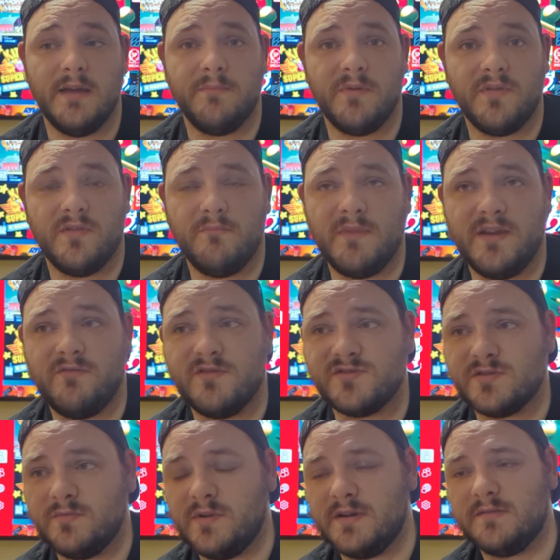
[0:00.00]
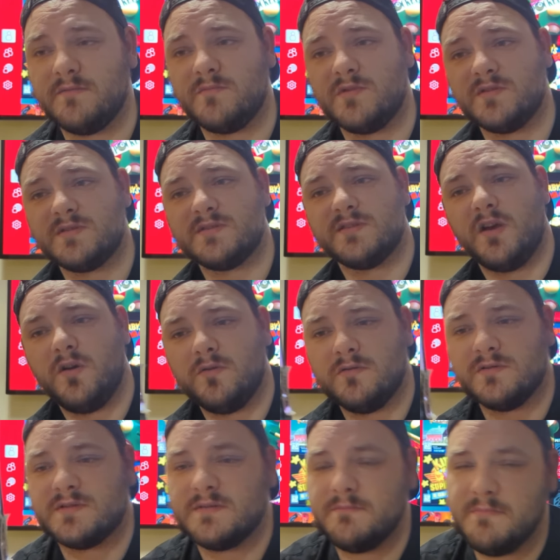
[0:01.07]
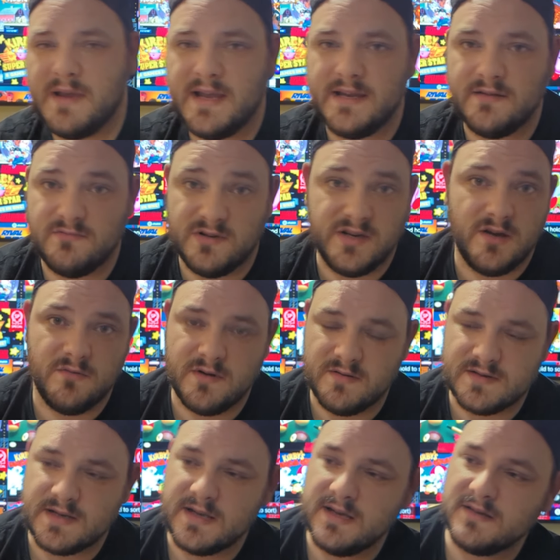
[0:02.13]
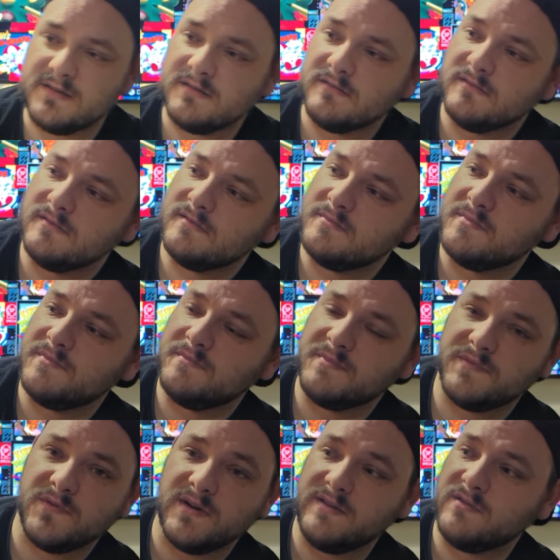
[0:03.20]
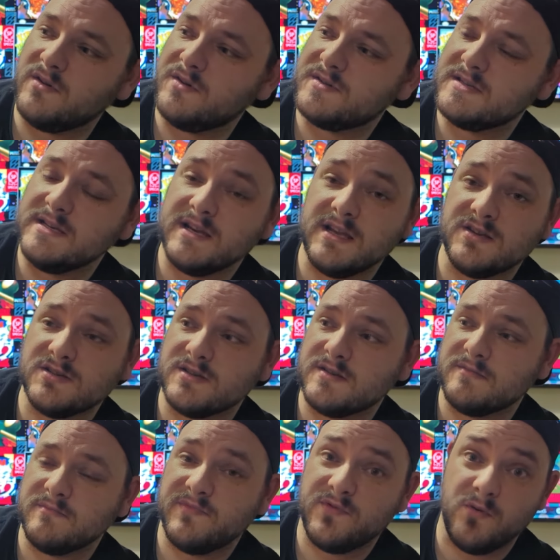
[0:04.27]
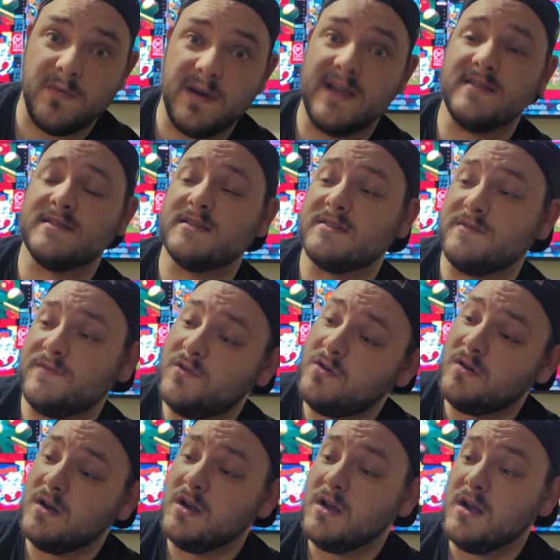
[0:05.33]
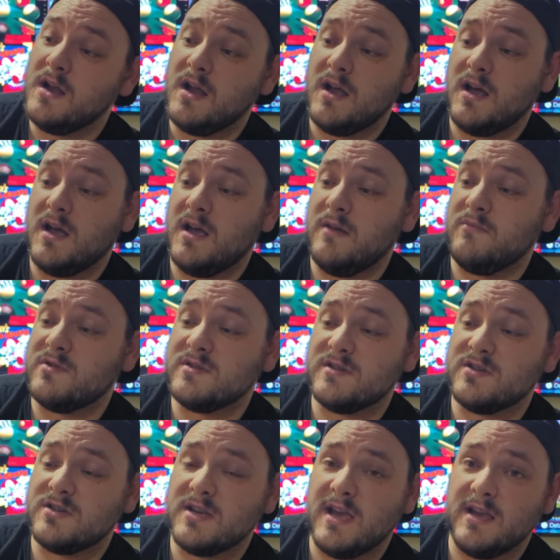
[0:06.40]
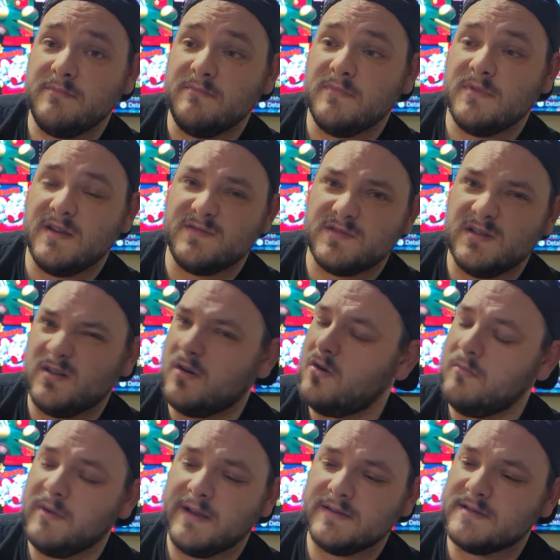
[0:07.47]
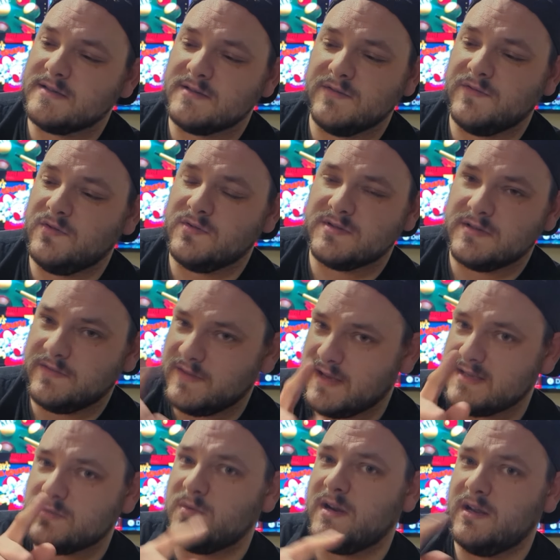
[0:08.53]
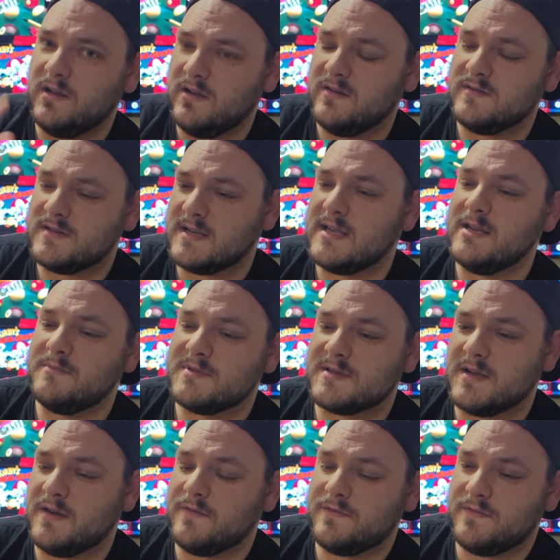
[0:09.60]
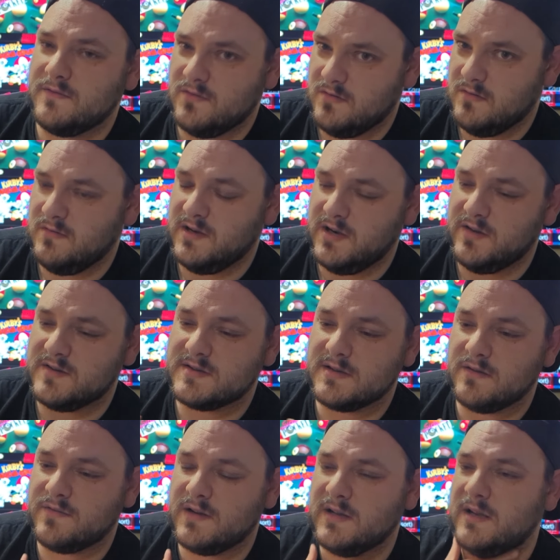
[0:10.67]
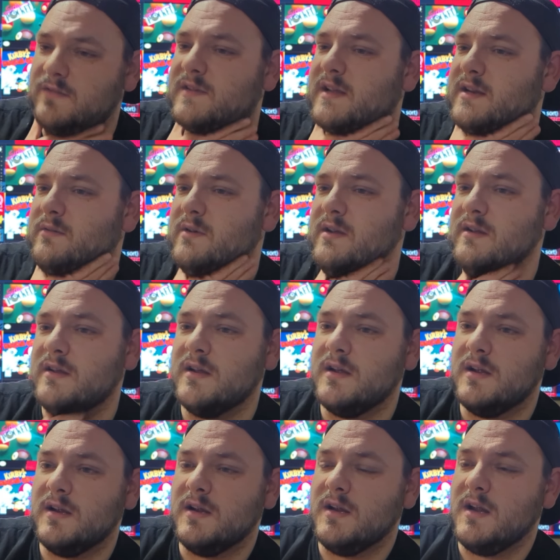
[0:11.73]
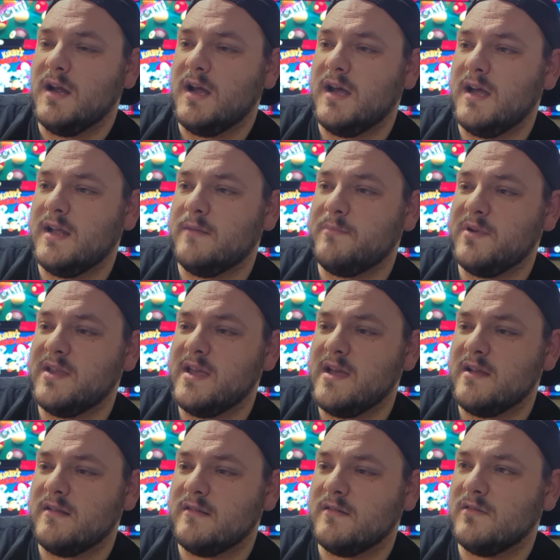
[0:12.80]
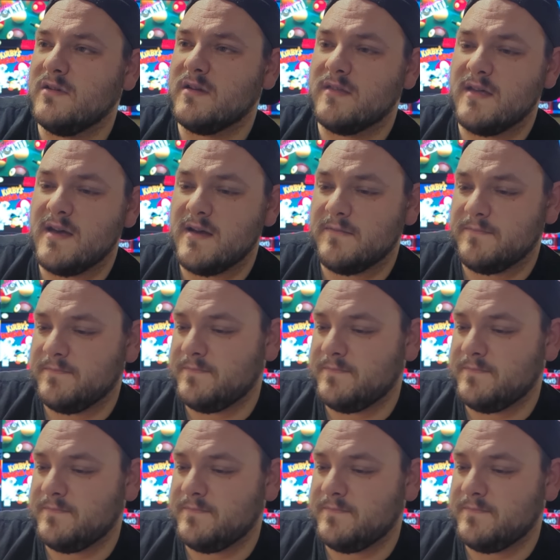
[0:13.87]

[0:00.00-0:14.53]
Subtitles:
but my original one was sold many when I was a kid, before I even got a teenager, before my N64, which is a shame. I've still got all my N64 stuff. That's when I learned to keep stuff, or you know, the stuff I loved anyway. But yeah, look at that.